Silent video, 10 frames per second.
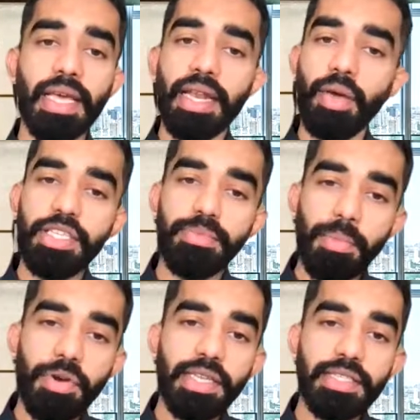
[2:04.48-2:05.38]
Now, these
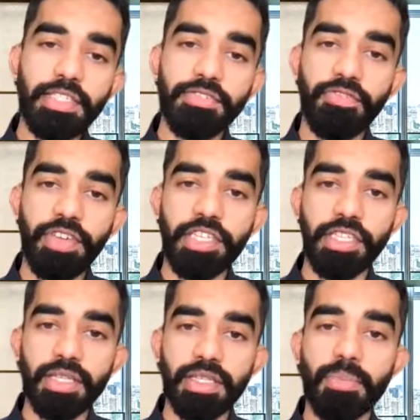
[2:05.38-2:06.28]
memorization
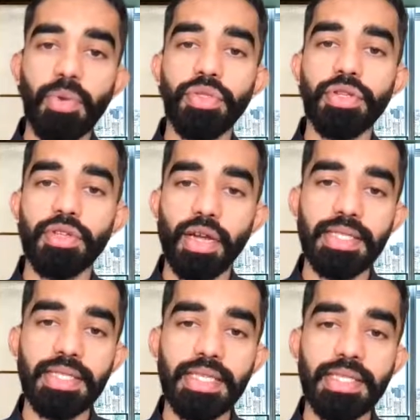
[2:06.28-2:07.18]
features are both
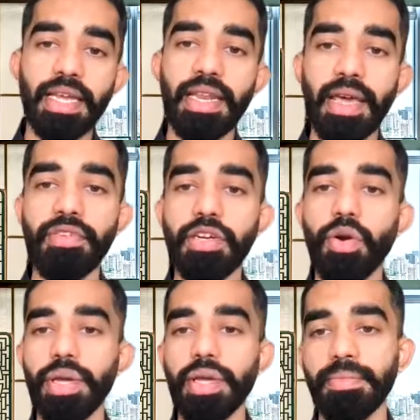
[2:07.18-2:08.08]
transient and
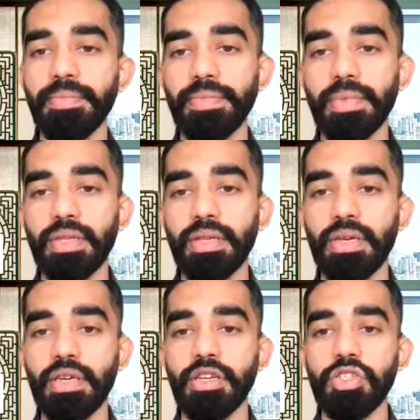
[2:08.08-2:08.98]
ever-growing.
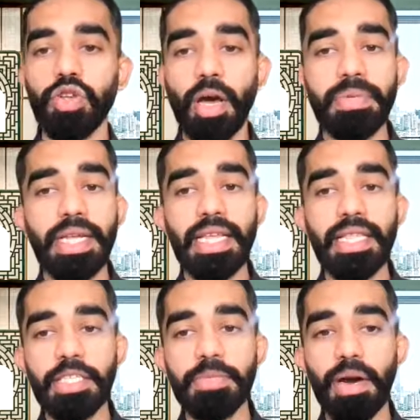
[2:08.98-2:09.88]
So updating
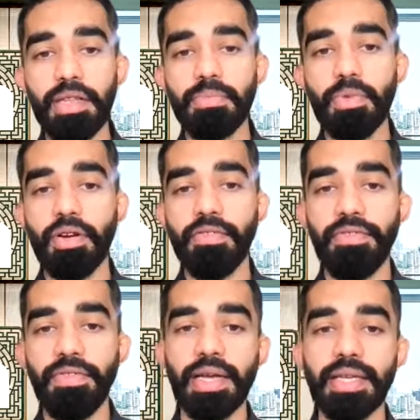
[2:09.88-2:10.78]
this part of the model
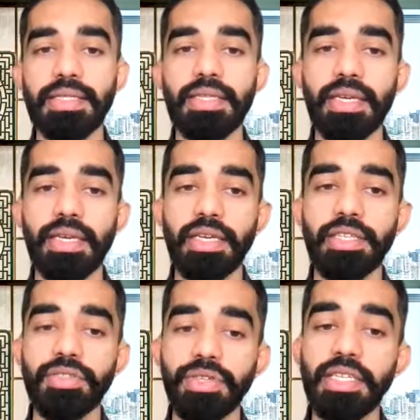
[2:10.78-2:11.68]
fast
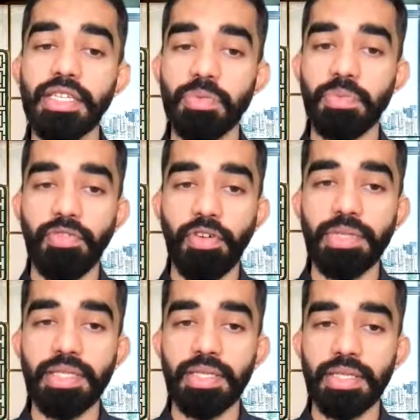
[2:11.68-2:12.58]
is critical to
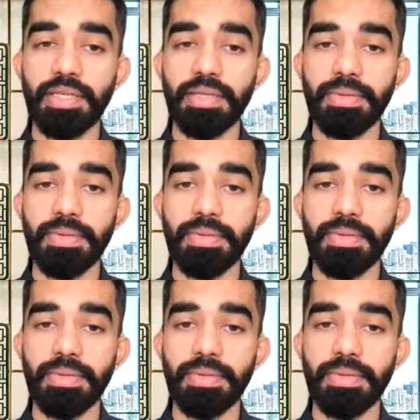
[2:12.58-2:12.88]
performance.